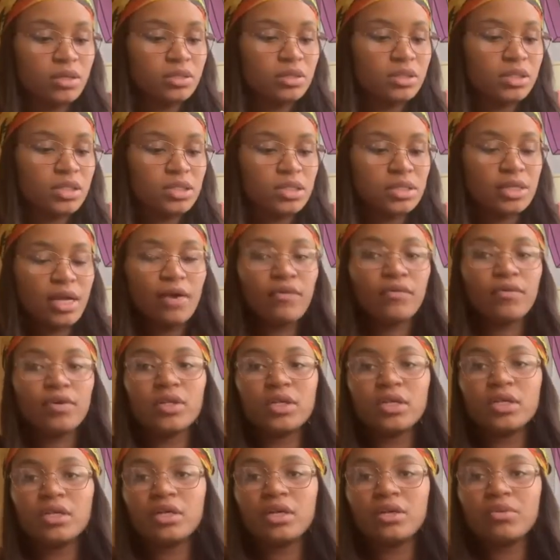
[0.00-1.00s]
She's not
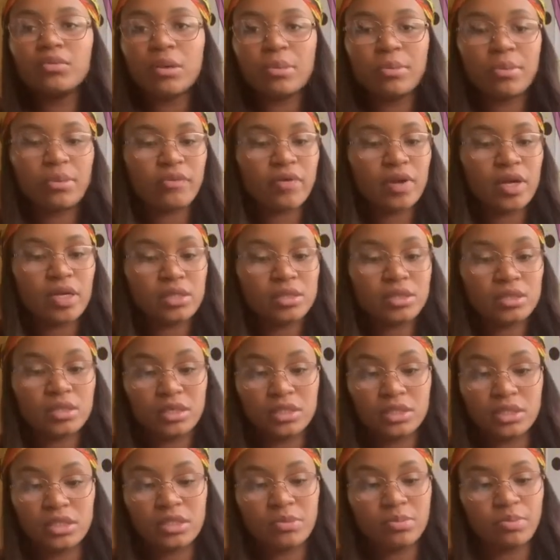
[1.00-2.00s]
really good with barrettes
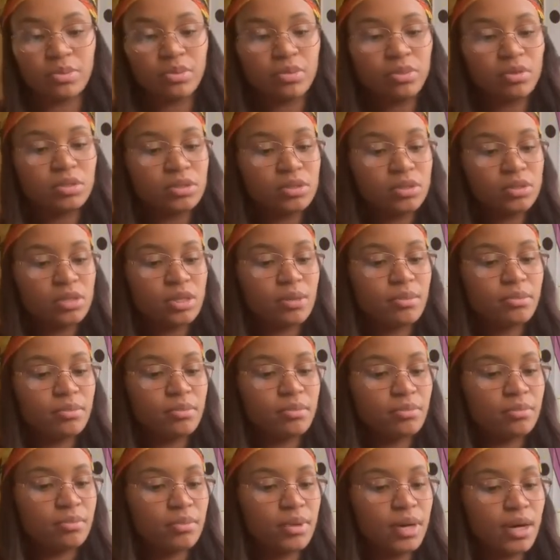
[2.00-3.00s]
because she pulls
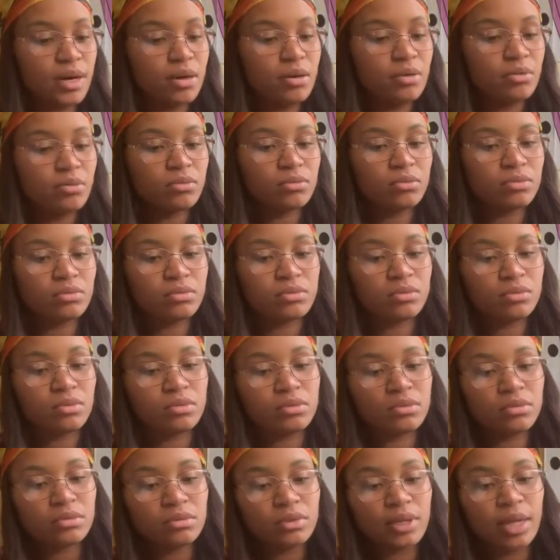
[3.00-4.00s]
them out,
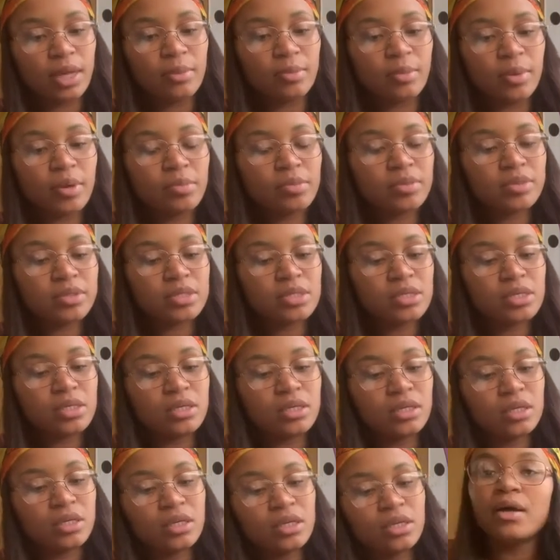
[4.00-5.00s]
like,
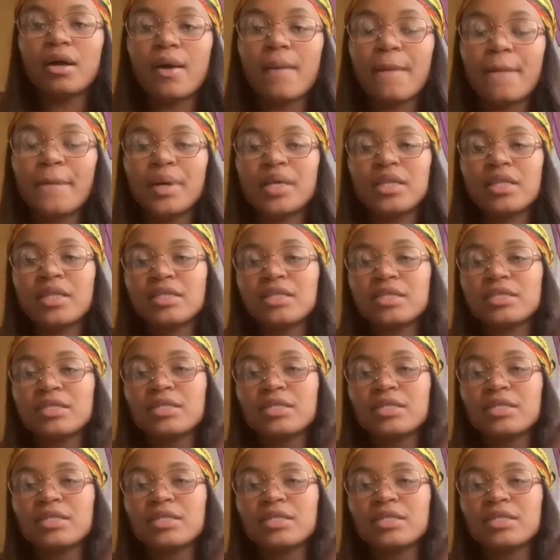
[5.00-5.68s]
purposely. But this